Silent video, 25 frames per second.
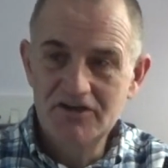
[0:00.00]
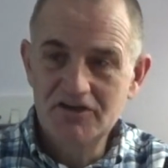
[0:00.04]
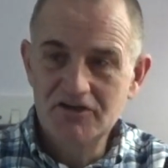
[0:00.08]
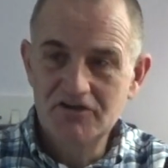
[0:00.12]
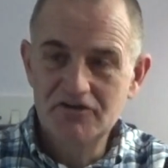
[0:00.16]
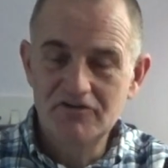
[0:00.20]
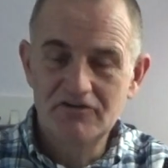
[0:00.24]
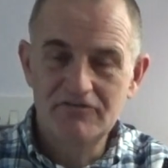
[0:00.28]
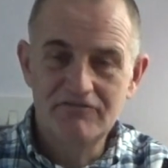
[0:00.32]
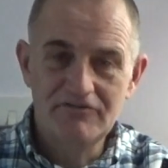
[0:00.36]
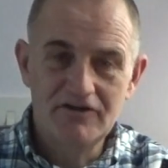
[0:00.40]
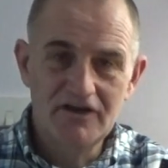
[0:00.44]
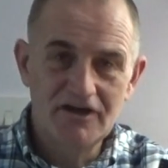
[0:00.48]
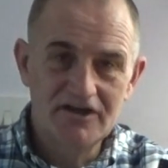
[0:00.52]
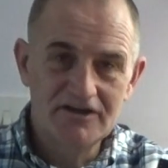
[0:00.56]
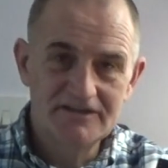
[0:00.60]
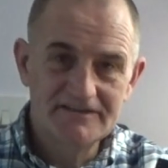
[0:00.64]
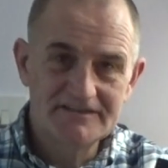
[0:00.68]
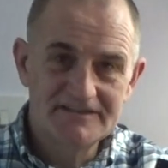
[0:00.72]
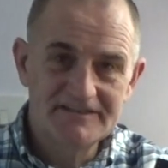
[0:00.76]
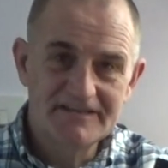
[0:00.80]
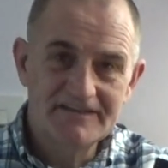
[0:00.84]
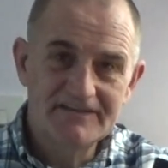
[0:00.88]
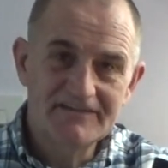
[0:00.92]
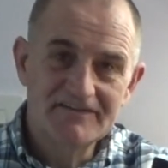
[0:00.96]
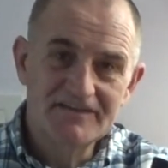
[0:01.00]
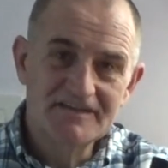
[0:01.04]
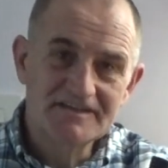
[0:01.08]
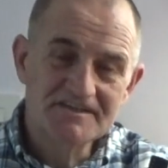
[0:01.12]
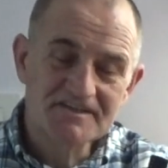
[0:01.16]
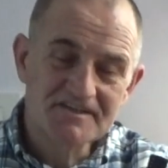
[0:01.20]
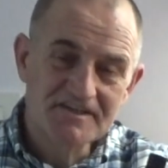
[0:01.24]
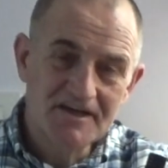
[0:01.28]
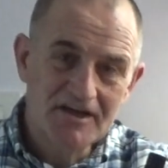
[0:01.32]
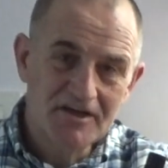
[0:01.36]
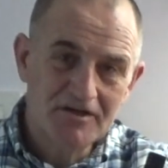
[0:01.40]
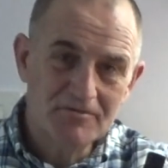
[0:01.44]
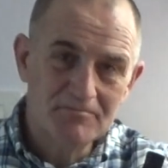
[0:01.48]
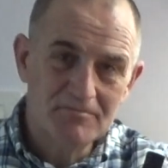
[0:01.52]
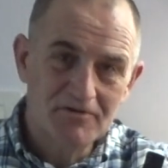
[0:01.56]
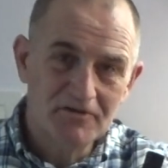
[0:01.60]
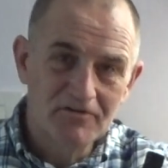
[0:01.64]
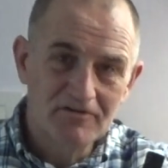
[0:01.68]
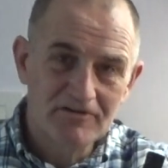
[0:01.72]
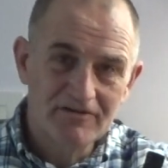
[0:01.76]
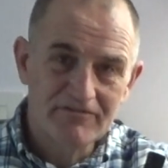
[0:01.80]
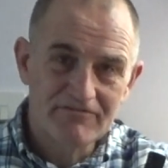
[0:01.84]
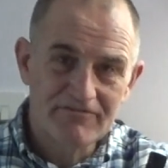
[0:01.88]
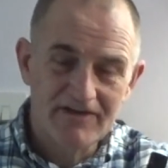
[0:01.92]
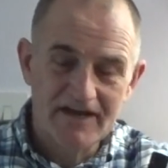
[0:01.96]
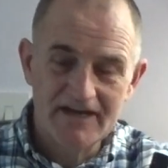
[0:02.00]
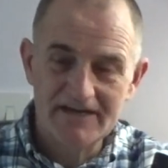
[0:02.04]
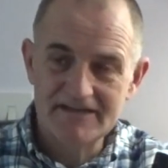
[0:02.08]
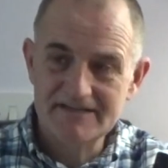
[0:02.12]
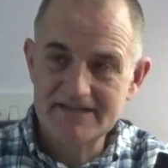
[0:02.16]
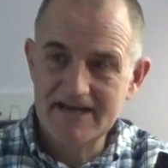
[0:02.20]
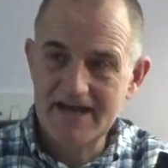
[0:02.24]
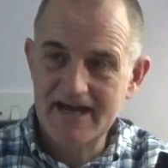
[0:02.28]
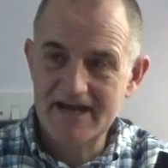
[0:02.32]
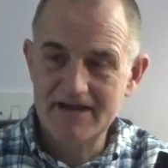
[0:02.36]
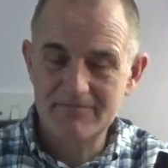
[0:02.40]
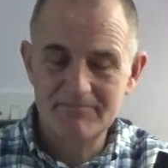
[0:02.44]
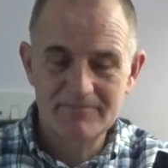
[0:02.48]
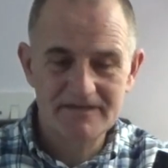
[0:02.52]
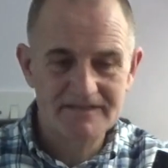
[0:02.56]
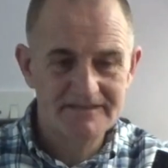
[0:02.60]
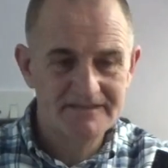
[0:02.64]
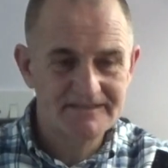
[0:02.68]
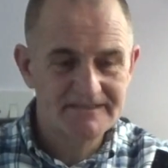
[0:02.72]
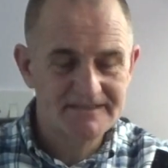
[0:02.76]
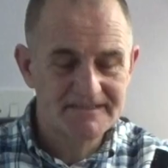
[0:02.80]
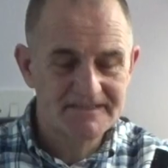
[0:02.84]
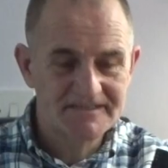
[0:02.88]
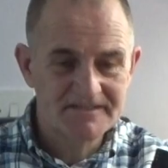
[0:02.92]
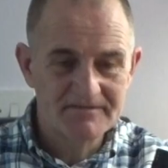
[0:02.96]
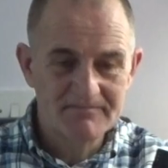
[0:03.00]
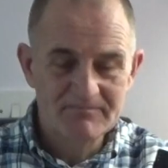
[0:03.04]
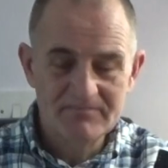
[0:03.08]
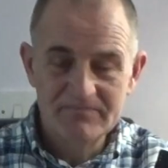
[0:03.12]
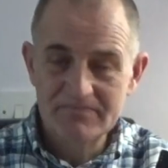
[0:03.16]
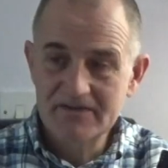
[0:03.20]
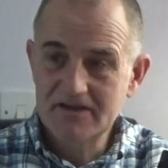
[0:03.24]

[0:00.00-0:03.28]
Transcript: you'll find the snowball effect happens.